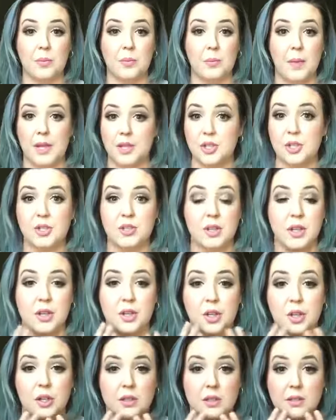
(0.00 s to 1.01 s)
matches
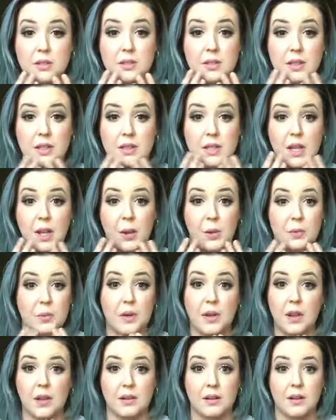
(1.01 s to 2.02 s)
like your skin tone
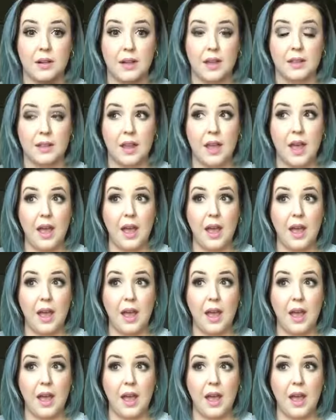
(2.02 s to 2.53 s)
underneath.